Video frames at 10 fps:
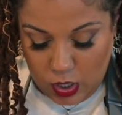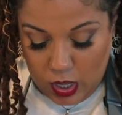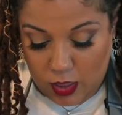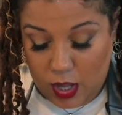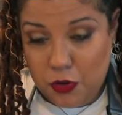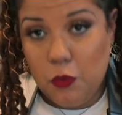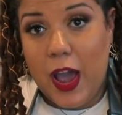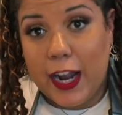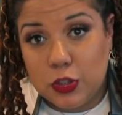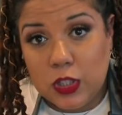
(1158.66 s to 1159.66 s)
And that you
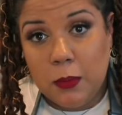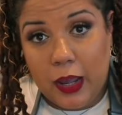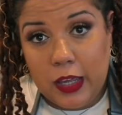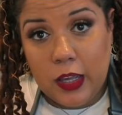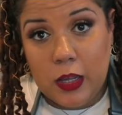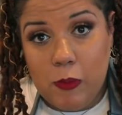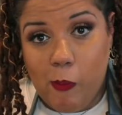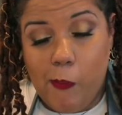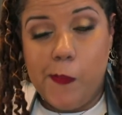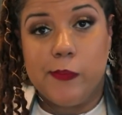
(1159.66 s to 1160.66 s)
actually make it.
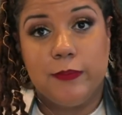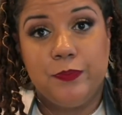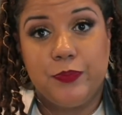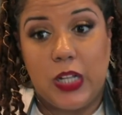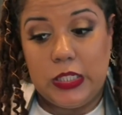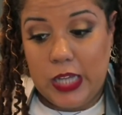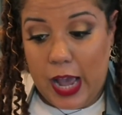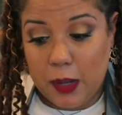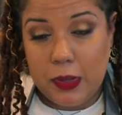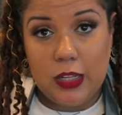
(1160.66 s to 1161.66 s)
And
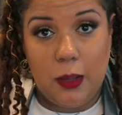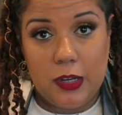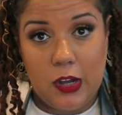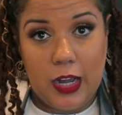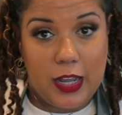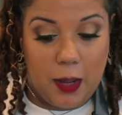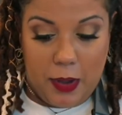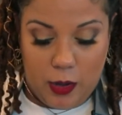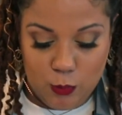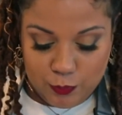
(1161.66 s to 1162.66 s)
tag me and let me know how it came
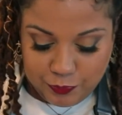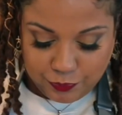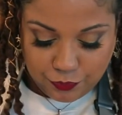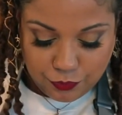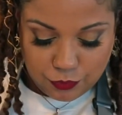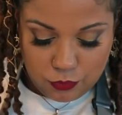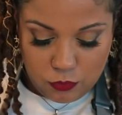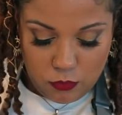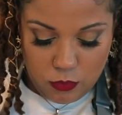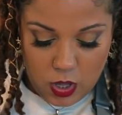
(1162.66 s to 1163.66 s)
out.
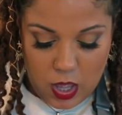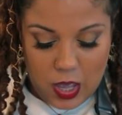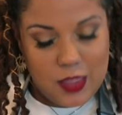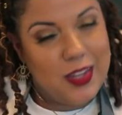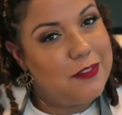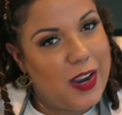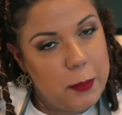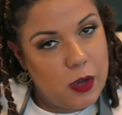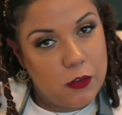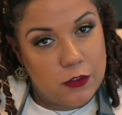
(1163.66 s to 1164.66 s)
And then invite
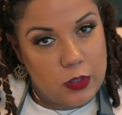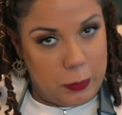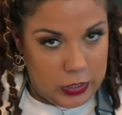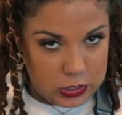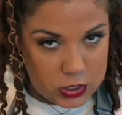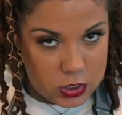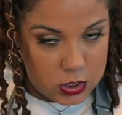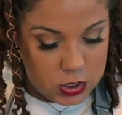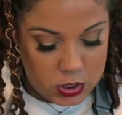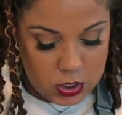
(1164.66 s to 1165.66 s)
me over for a feast.
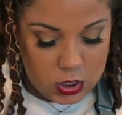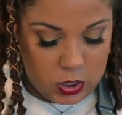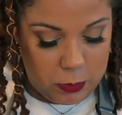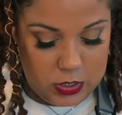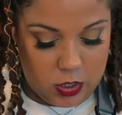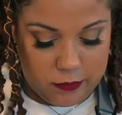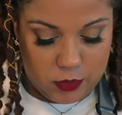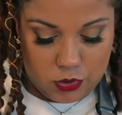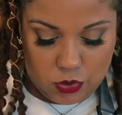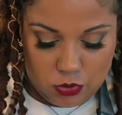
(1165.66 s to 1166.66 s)
Don't be selfish.
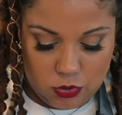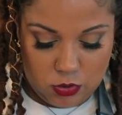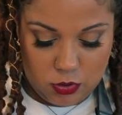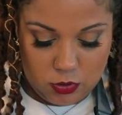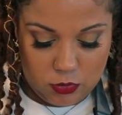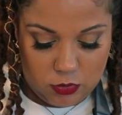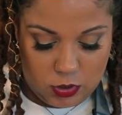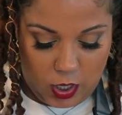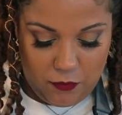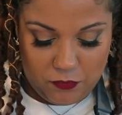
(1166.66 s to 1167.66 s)

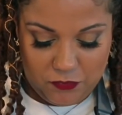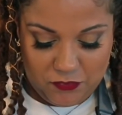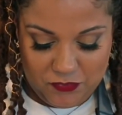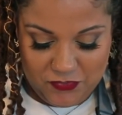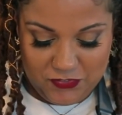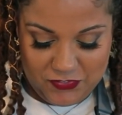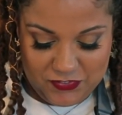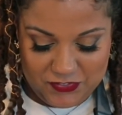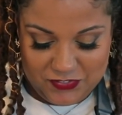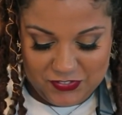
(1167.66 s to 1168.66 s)
Okay?
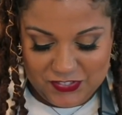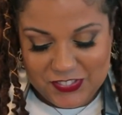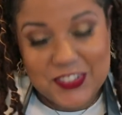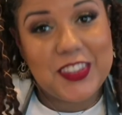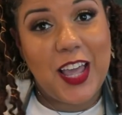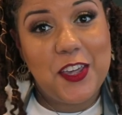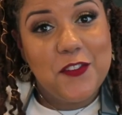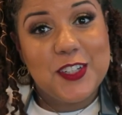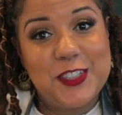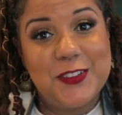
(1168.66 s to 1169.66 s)
Thank you
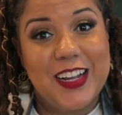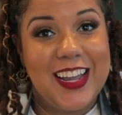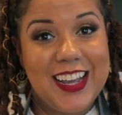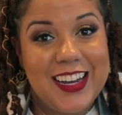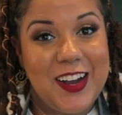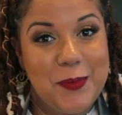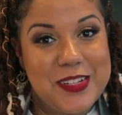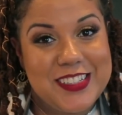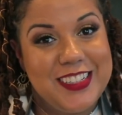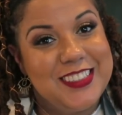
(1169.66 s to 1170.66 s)
for tuning in. I hope
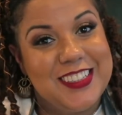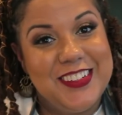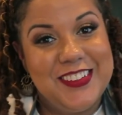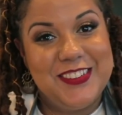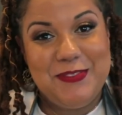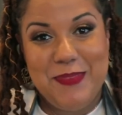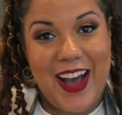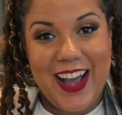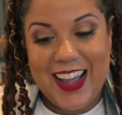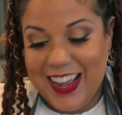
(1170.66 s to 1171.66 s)
to see you soon. Bye.